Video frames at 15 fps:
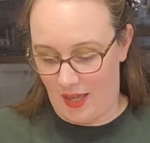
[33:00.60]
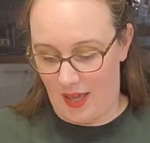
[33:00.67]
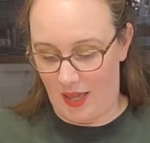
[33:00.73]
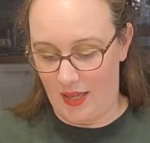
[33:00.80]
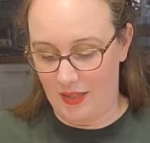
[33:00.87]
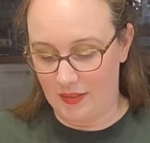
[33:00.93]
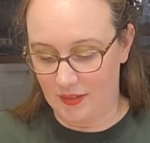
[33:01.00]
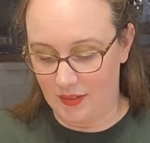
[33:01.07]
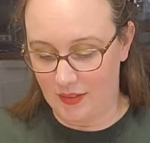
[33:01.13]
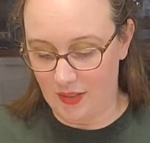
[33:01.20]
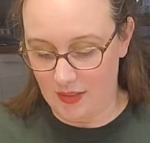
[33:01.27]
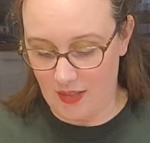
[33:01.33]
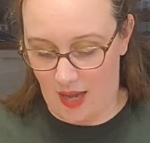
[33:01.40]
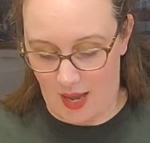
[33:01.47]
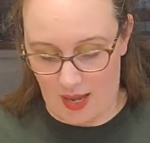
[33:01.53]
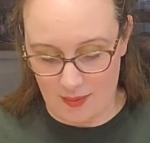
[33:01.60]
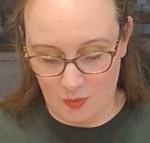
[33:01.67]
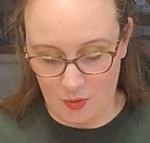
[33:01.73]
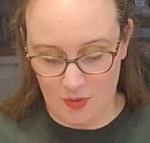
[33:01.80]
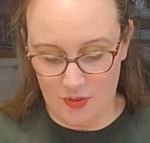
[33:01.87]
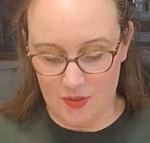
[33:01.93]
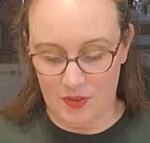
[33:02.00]
And again, I'm
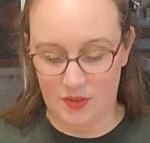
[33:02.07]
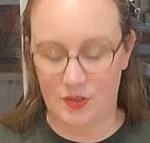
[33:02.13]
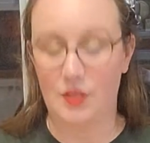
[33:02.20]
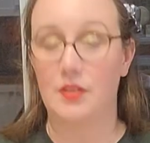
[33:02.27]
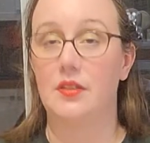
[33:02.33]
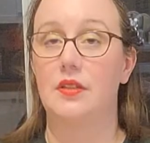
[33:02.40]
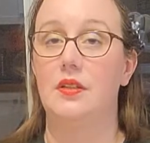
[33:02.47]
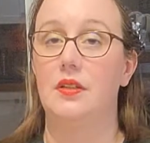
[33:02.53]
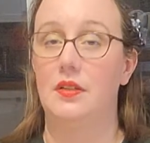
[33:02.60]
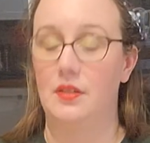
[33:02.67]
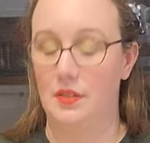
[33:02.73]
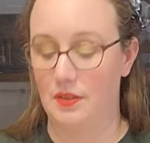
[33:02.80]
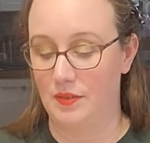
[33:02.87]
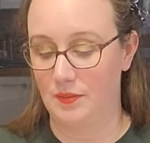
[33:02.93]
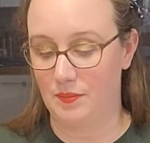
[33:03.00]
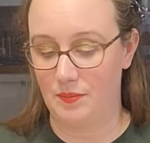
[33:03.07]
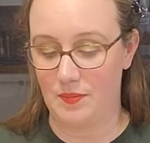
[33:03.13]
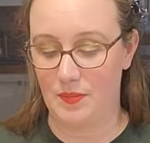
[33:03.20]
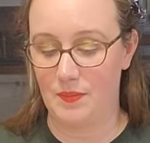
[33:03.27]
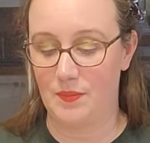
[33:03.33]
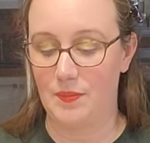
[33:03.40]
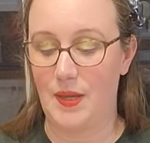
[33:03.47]
going to start,
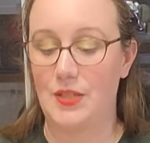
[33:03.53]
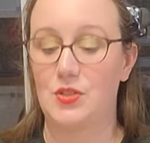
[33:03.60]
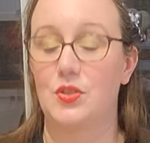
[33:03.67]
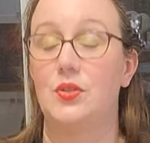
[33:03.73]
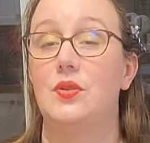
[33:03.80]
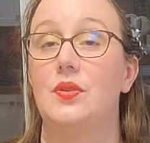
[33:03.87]
make sure you